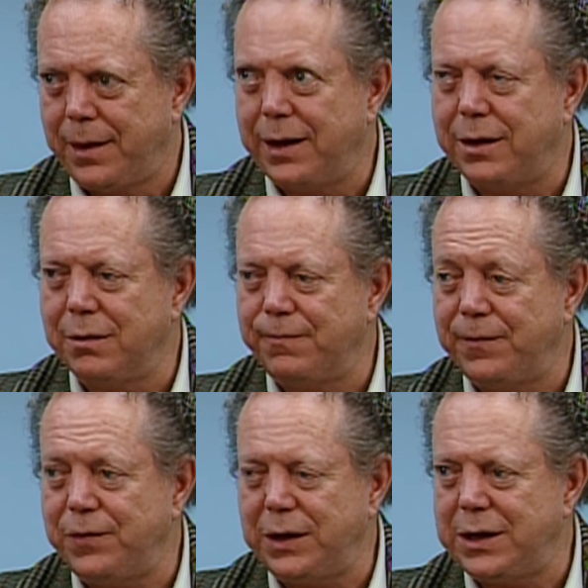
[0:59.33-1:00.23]
They killed
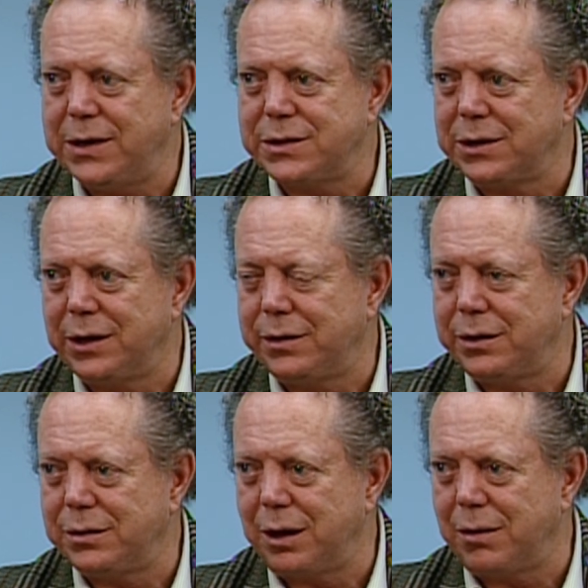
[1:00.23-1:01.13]
15 kids at
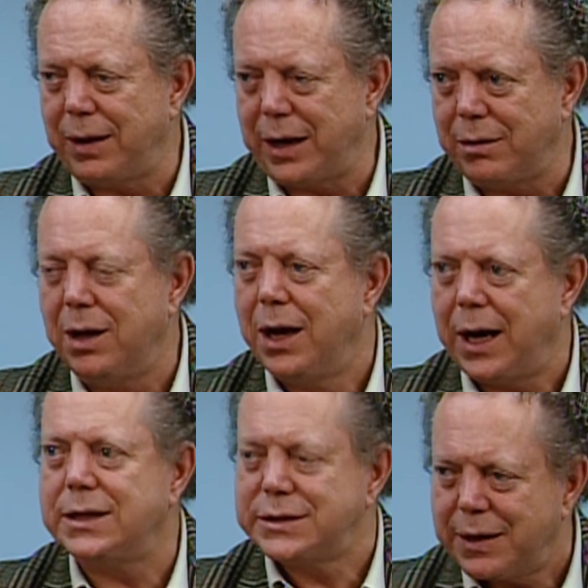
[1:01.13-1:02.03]
Littleton, Colorado.
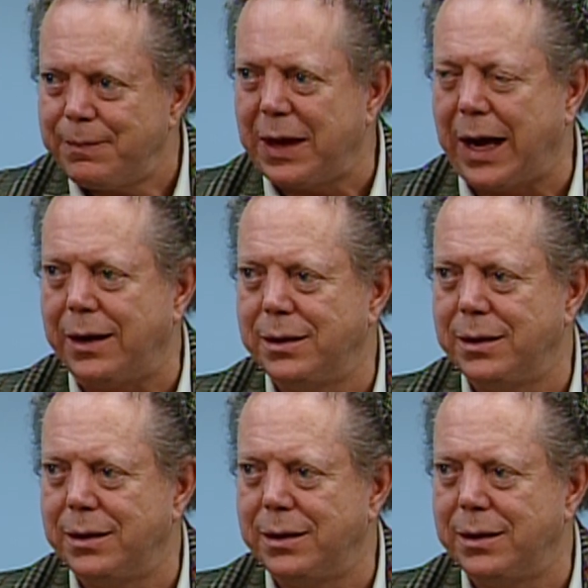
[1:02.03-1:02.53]
I accept that.